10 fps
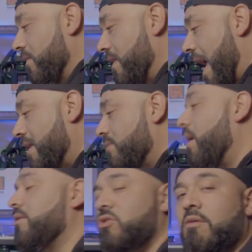that's
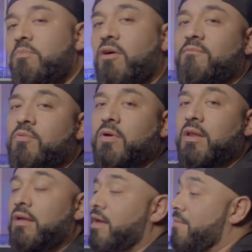my jump off
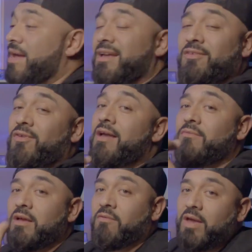point. I'm not gonna try
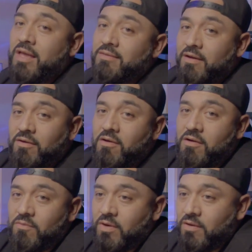and recreate Derek
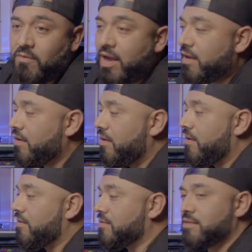Carter, Where You At?
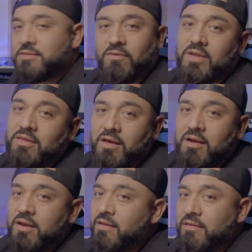Because it's already
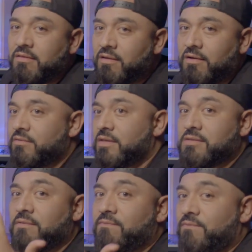done and
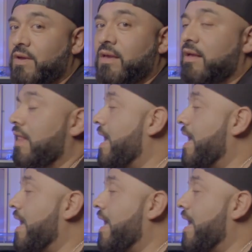it's a freaking